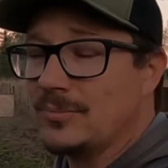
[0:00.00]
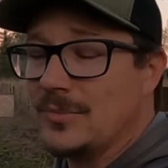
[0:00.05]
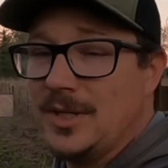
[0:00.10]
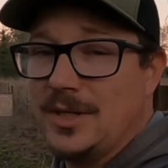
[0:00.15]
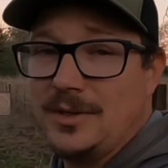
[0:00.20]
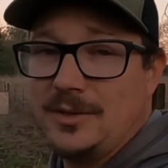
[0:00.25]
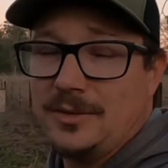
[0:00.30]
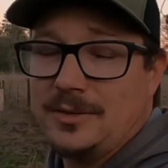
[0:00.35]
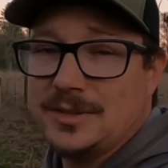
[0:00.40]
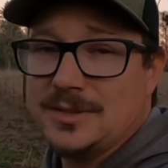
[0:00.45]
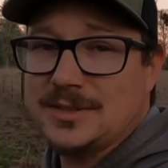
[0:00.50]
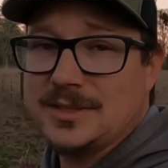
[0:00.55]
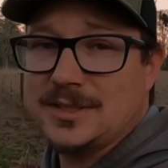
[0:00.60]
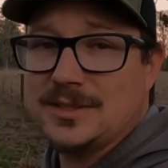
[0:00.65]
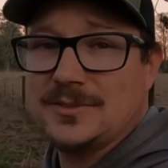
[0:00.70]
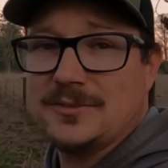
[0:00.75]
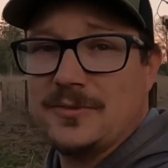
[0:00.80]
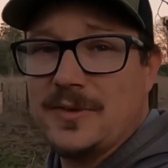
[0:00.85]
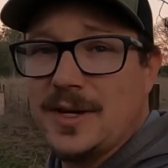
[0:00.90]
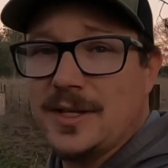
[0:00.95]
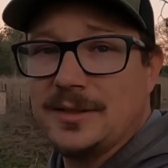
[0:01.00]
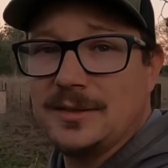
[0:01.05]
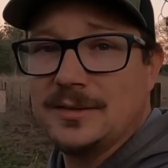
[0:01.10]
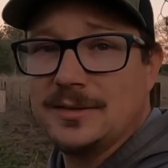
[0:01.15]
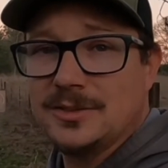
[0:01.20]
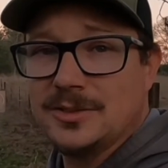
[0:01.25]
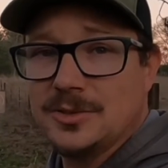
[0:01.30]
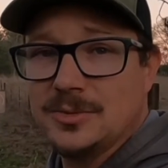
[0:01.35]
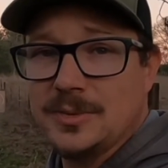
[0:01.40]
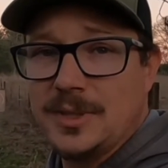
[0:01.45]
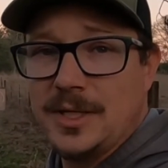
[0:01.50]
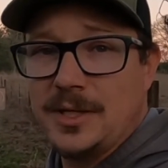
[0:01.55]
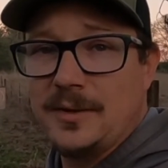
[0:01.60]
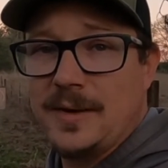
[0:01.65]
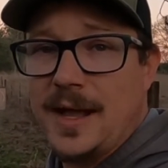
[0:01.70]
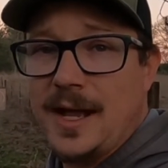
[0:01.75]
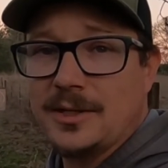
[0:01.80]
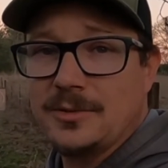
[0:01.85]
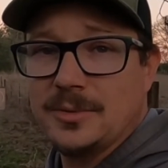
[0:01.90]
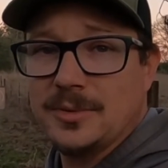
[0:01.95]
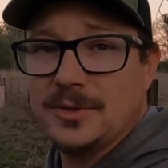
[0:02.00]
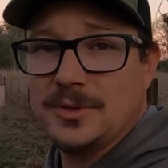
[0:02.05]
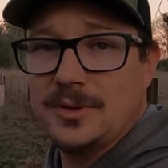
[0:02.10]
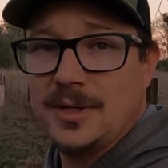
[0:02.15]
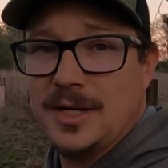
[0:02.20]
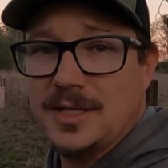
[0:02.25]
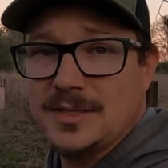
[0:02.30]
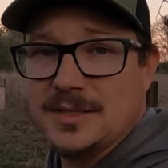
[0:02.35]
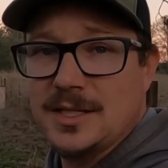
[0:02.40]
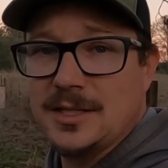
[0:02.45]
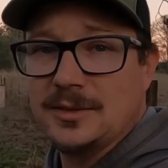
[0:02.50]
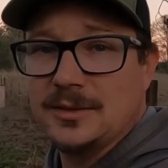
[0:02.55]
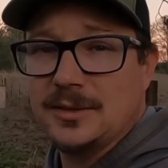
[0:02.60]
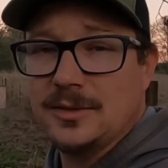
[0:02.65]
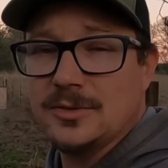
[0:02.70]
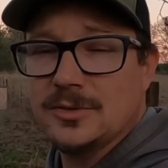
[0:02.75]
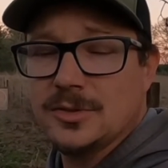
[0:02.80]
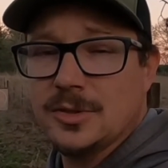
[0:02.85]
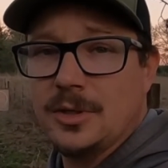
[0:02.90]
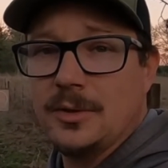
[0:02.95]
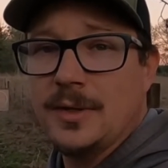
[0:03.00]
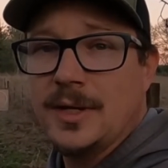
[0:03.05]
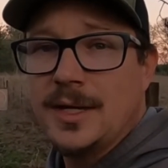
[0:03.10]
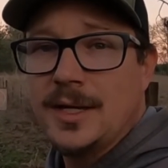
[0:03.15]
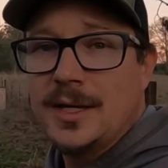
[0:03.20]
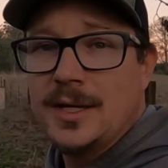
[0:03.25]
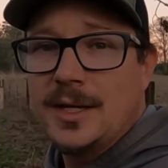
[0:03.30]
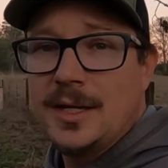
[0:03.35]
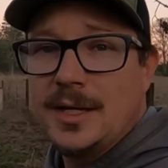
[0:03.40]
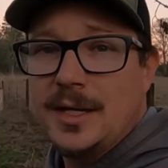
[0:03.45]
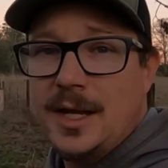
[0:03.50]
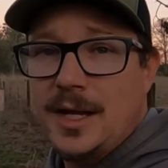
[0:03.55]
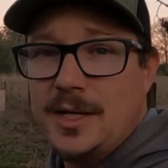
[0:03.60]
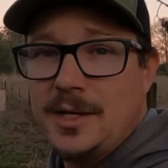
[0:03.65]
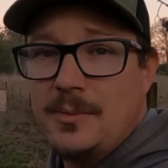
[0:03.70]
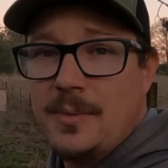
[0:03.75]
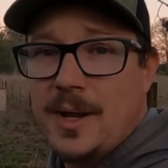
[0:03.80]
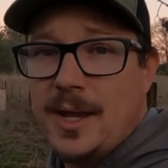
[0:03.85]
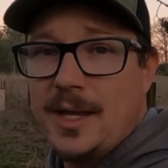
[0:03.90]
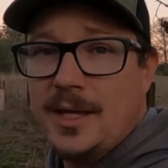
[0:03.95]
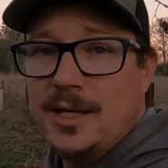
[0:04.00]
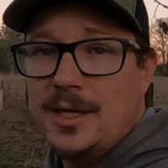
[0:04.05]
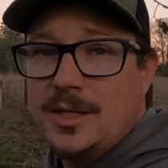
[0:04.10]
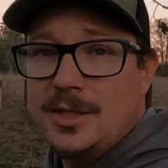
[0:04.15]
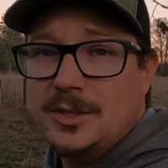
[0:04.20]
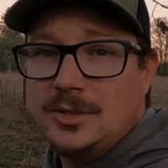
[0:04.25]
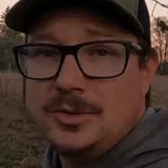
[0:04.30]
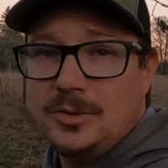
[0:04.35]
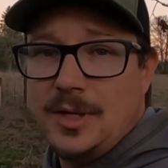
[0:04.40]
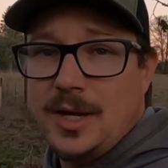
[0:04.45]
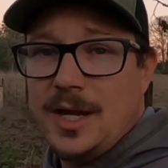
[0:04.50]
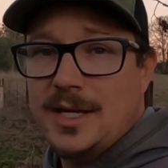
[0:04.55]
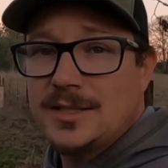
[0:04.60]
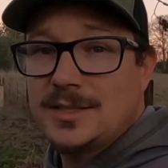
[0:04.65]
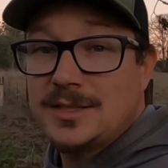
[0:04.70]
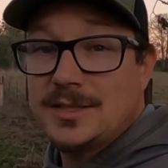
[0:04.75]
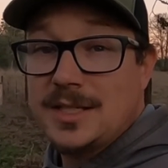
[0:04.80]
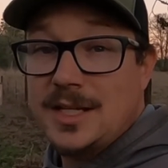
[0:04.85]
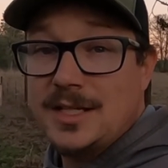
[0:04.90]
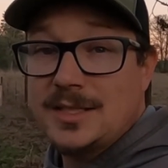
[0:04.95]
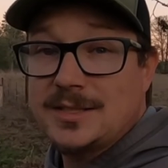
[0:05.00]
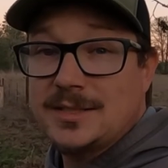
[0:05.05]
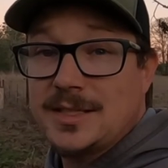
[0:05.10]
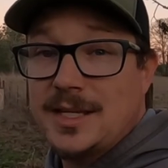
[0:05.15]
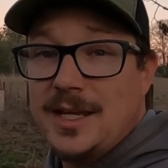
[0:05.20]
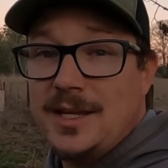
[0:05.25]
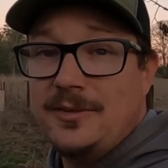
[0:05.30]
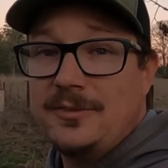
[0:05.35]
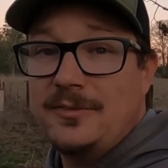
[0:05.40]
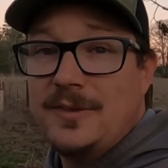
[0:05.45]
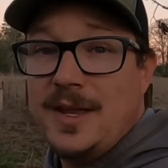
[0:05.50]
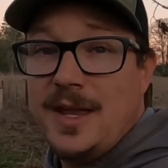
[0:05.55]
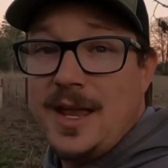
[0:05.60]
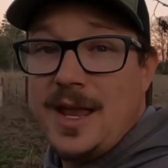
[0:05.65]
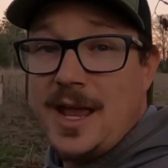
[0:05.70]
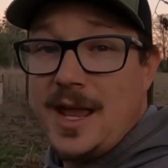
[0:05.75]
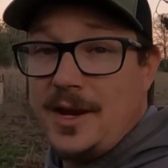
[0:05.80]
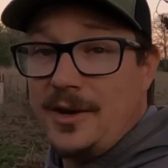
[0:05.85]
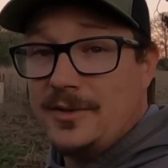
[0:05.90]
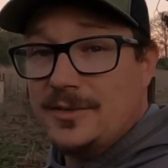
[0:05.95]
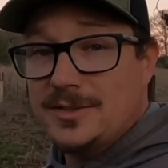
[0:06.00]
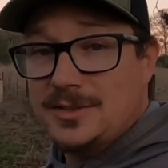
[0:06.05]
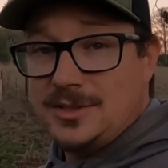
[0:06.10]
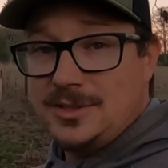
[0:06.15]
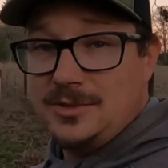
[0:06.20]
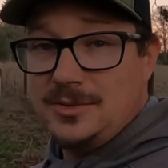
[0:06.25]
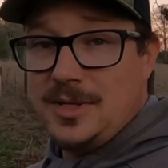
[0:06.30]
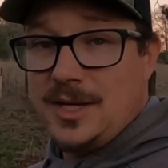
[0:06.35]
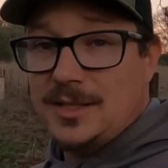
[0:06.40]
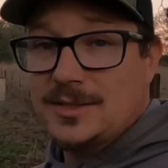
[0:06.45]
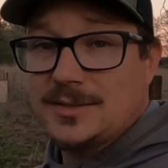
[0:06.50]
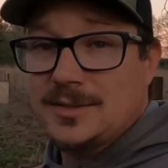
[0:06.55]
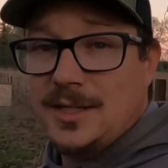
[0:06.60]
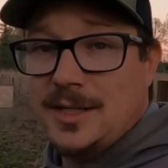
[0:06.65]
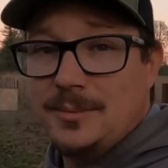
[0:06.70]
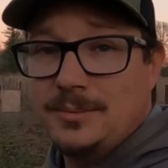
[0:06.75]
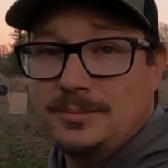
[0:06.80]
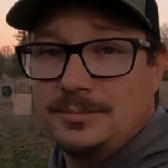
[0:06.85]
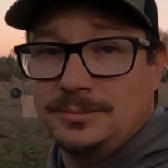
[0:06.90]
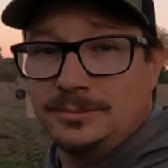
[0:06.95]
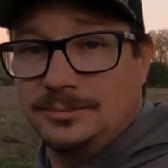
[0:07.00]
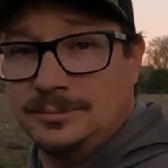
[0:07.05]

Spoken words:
you know, it's fun to interact with you guys out there. So anyway, you guys stay safe, and I'll see you next time.